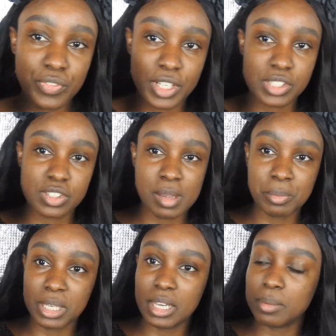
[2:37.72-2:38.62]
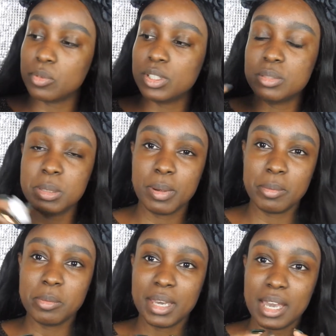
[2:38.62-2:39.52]
So first, I'm being, I'm going to be
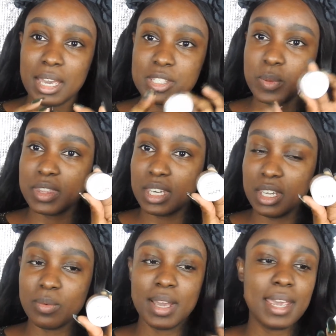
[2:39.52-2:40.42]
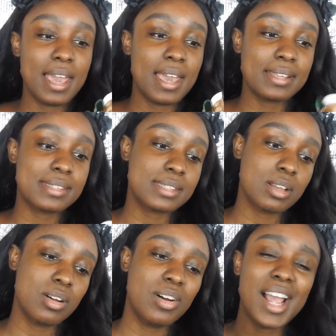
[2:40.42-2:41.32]
priming my eyes with the N Y
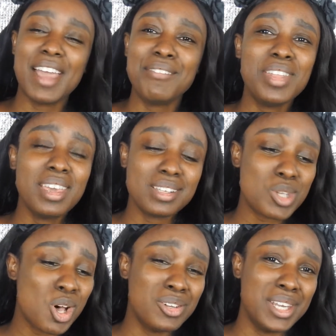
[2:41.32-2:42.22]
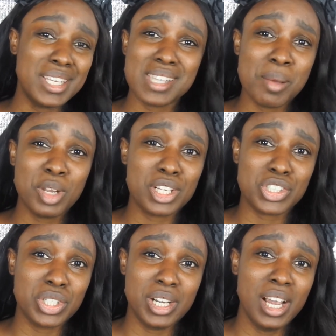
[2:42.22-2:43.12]
X, or I feel like it's called NYX. I'm not
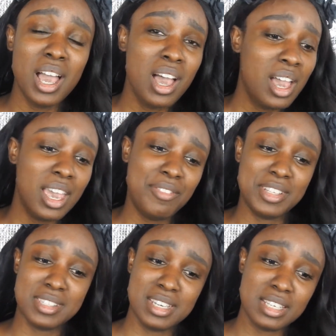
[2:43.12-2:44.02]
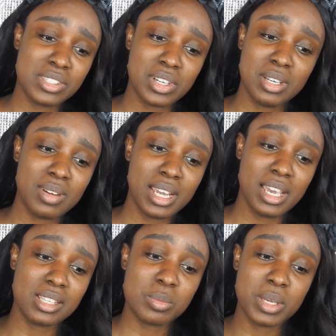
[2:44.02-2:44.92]
sure if it's NYX or N Y
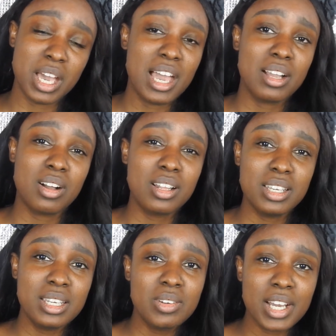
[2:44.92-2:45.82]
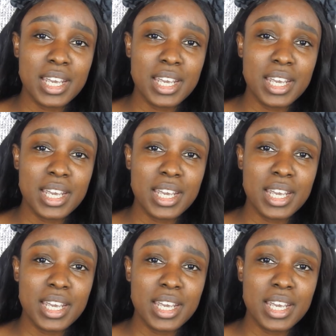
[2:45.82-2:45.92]
X, but I call it N